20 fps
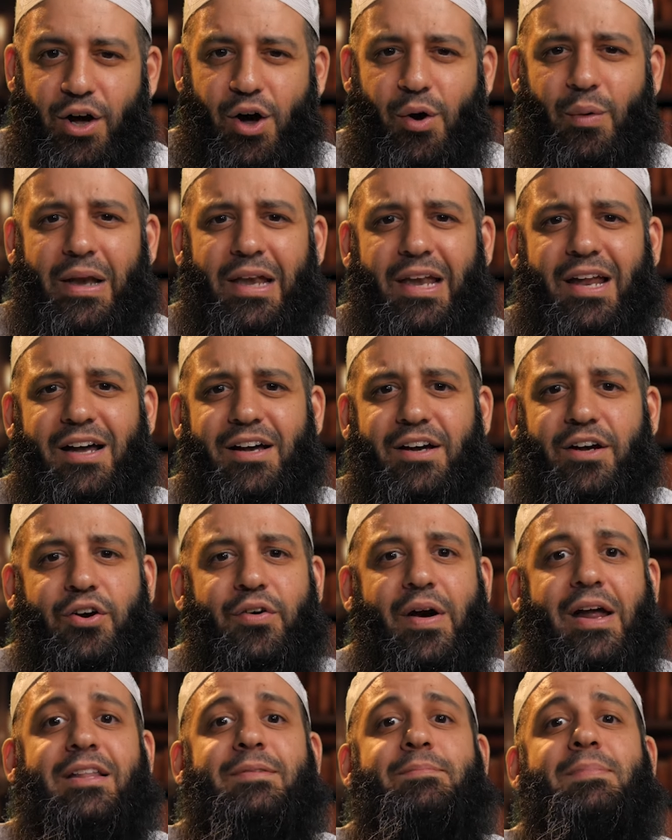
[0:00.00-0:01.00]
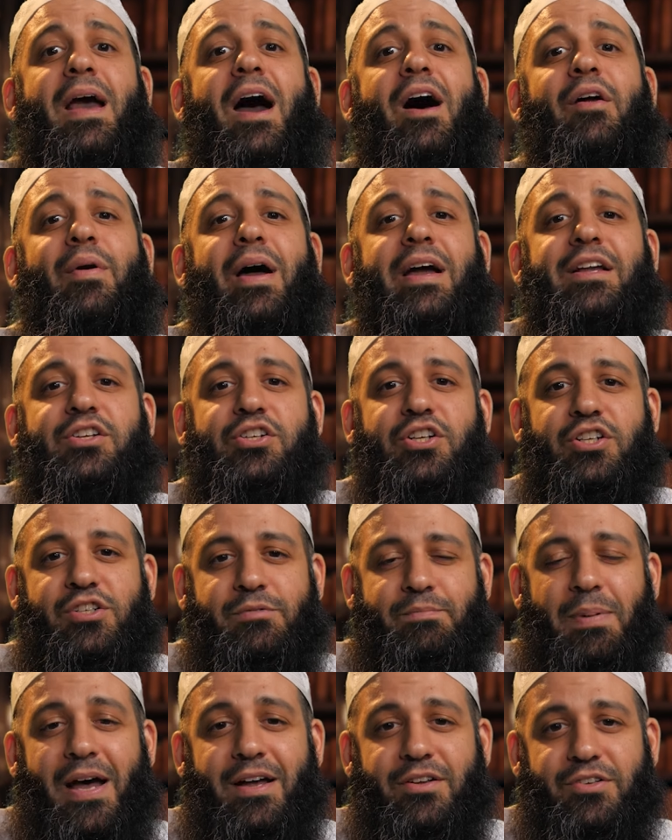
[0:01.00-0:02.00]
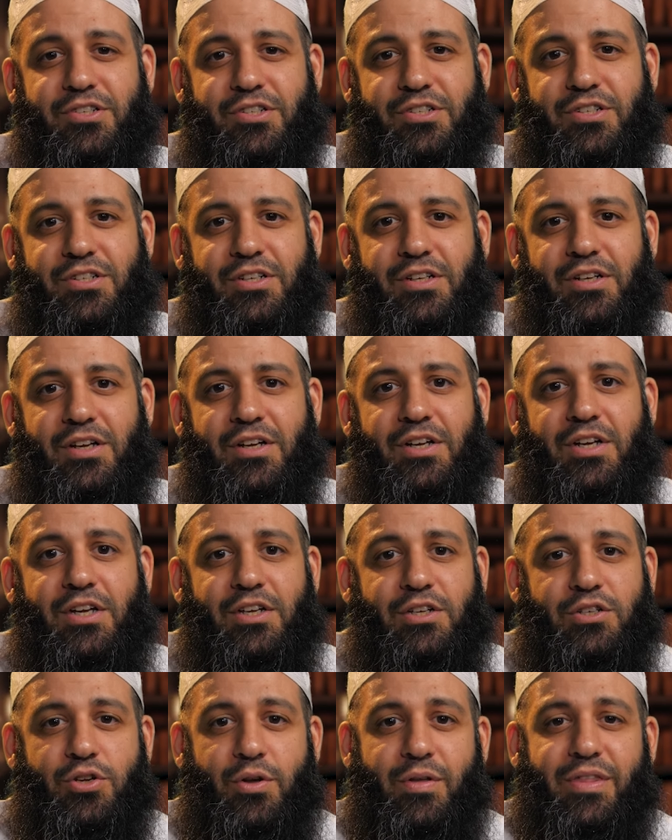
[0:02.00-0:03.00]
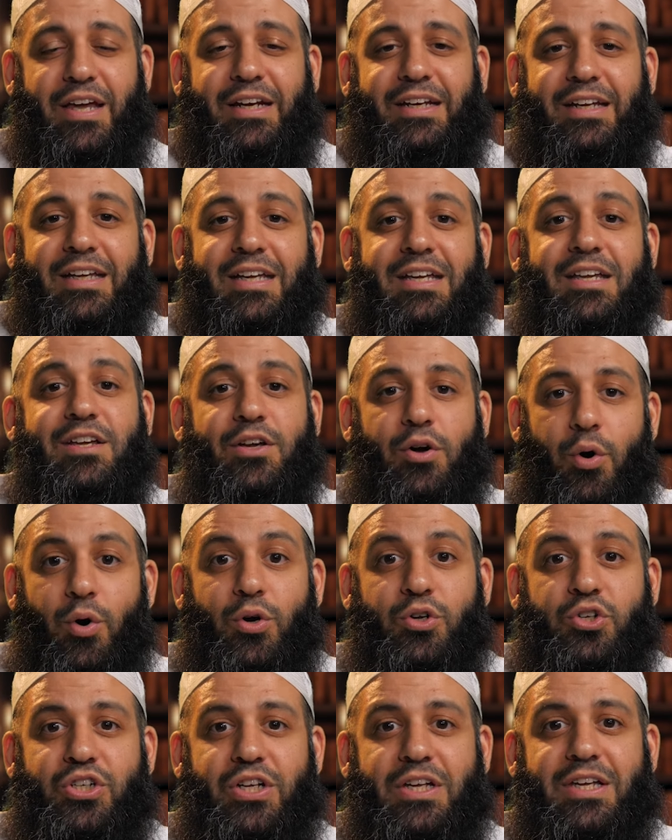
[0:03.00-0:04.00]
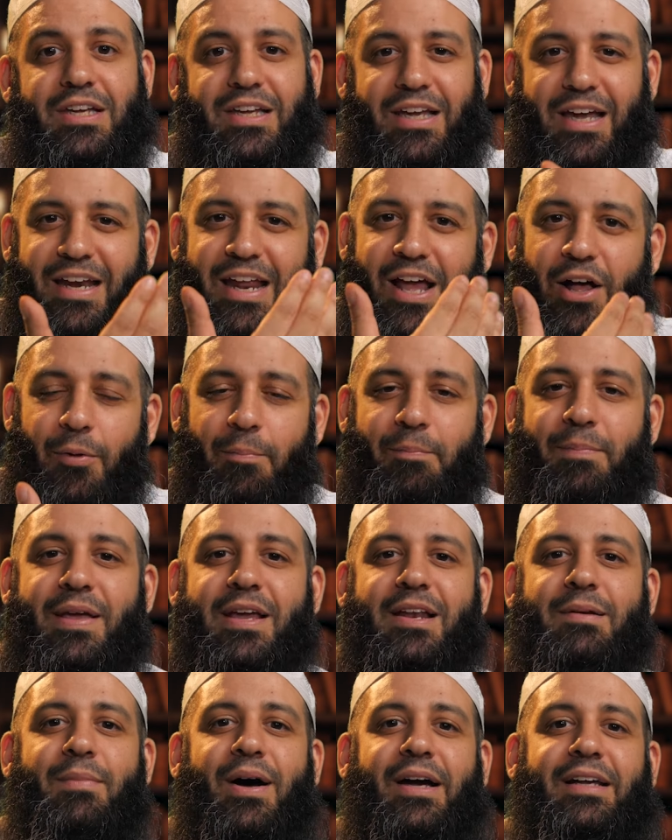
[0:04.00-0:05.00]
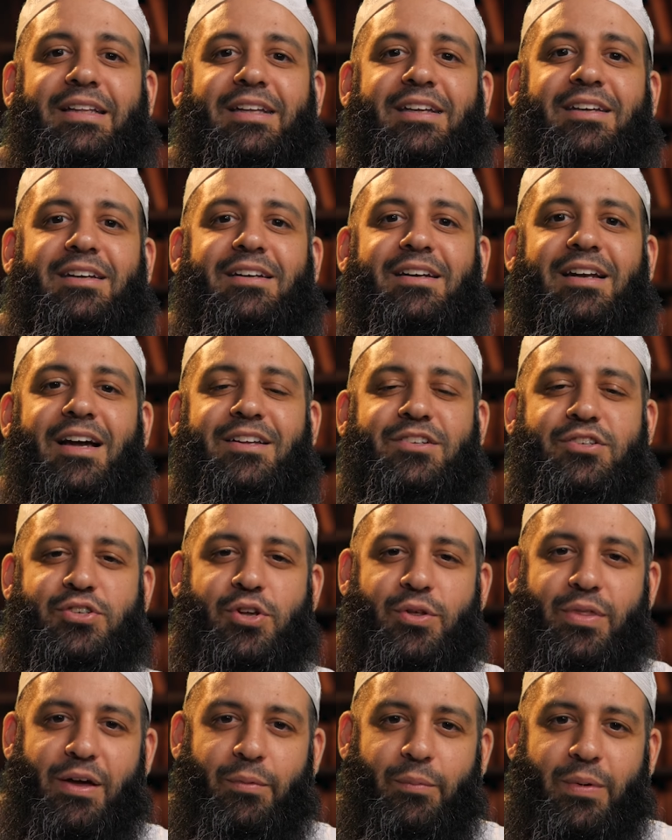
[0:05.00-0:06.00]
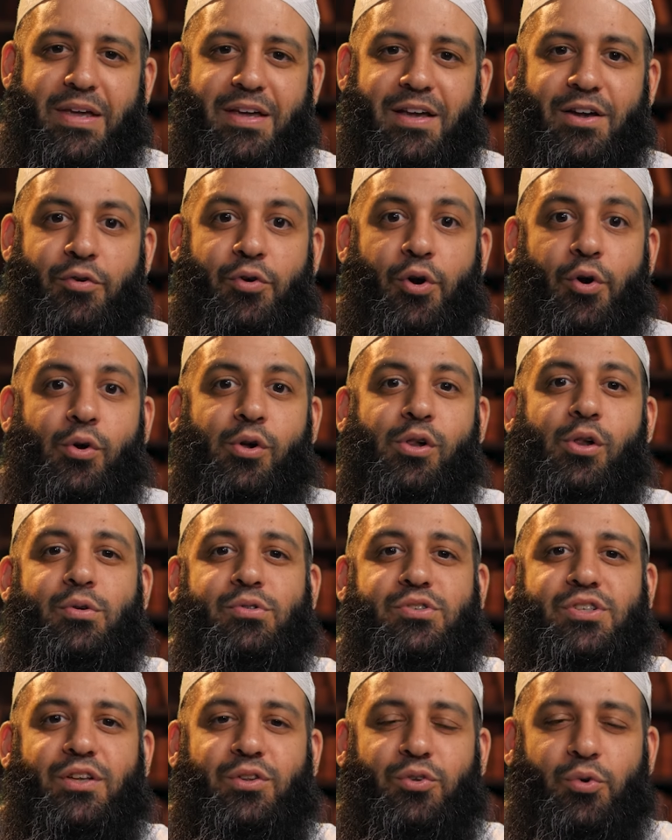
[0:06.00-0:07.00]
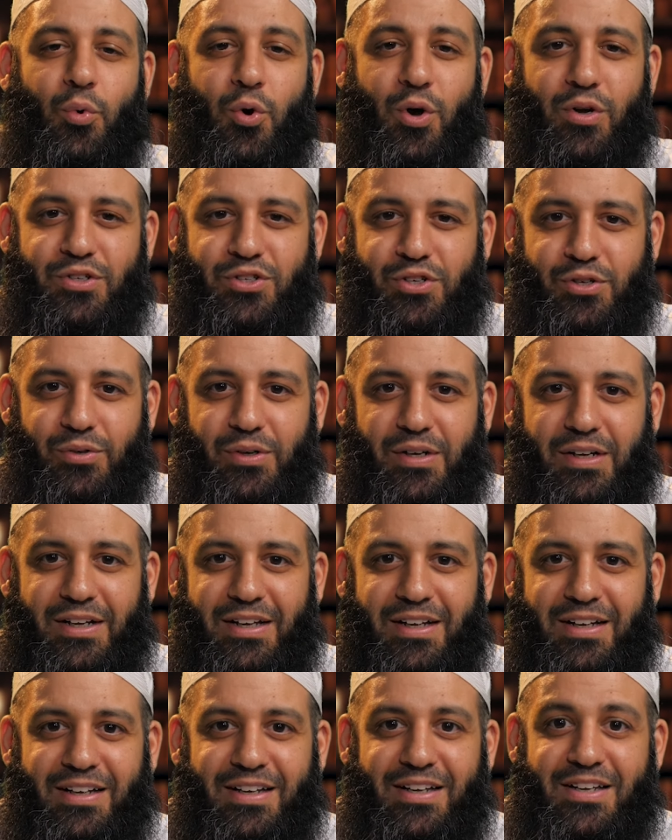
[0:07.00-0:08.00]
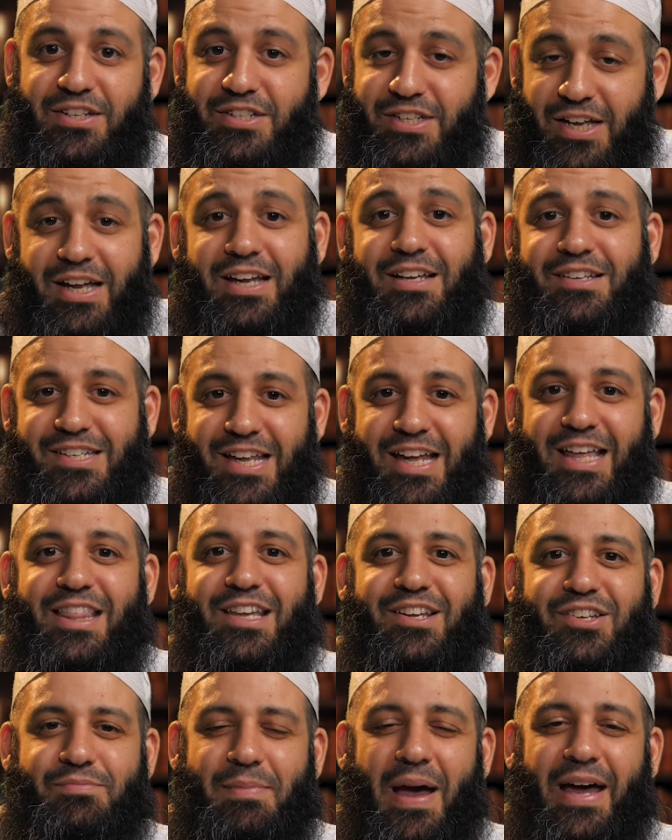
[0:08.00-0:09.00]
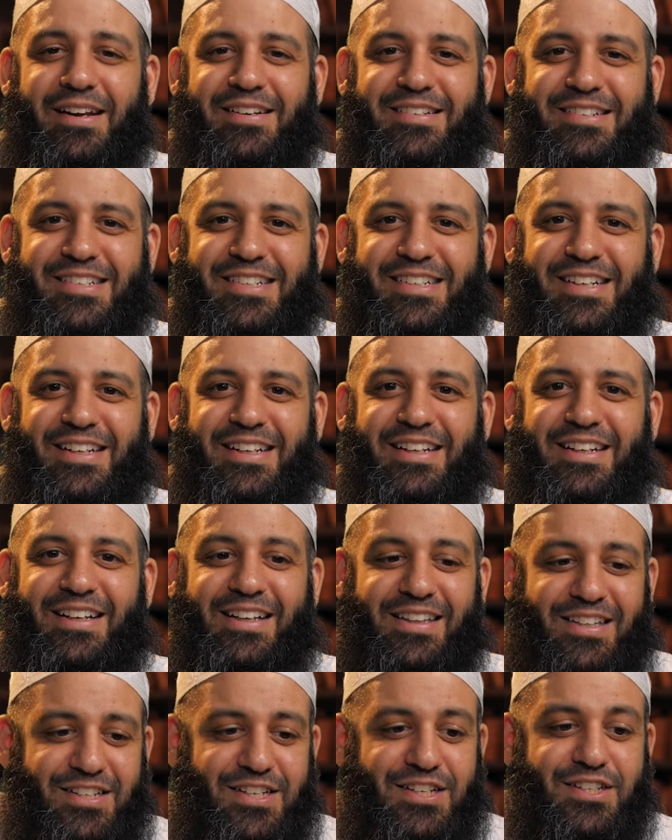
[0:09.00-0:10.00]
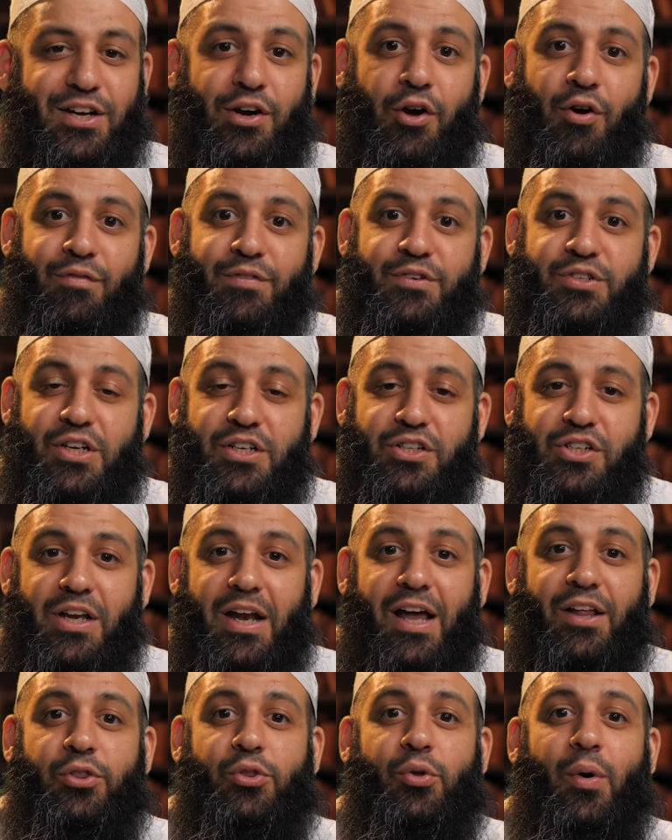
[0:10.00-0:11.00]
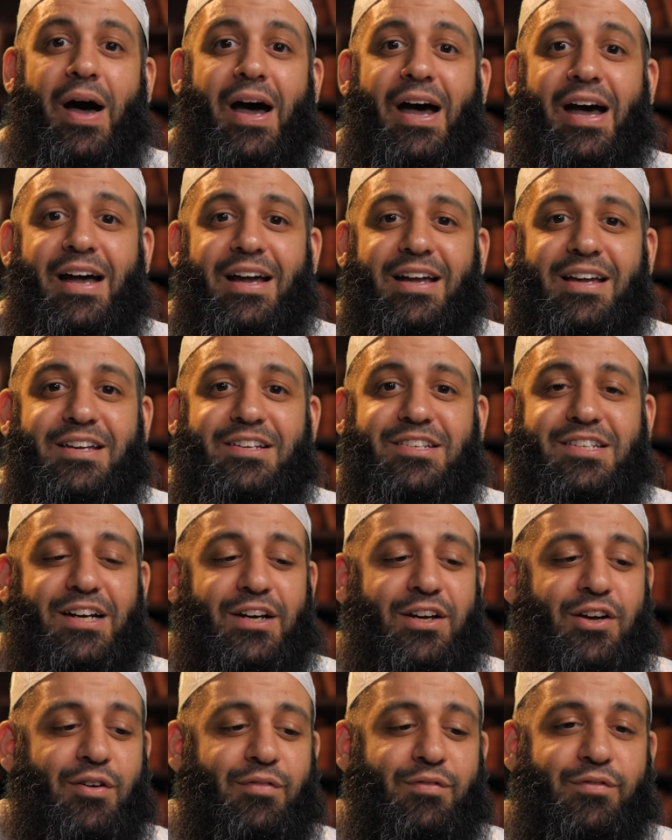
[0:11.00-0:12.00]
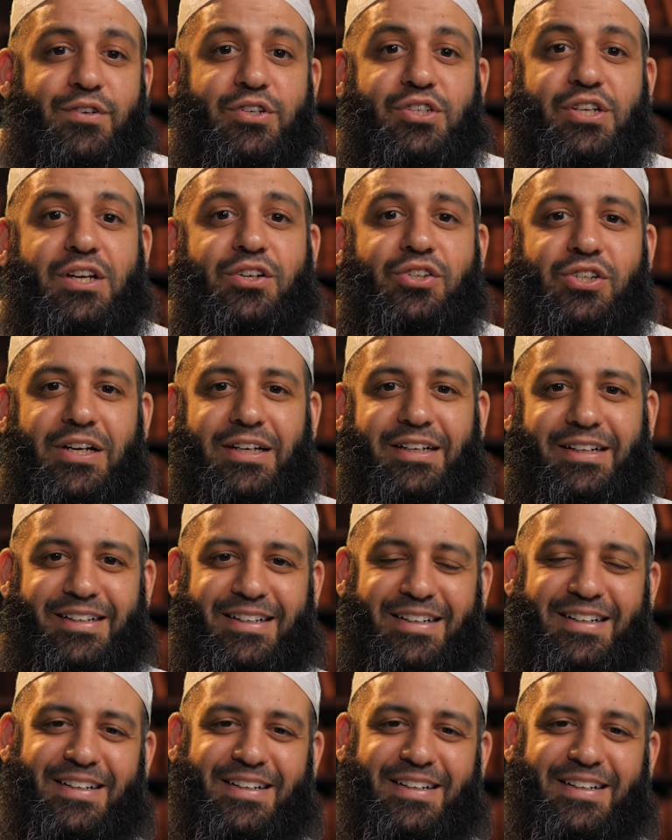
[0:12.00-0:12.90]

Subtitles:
oh Allah, grant me a righteous spouse so that he or she can help me in my deen and so that we can grow closer towards you. Say these matters. This is a conversation. A dua is a conversation.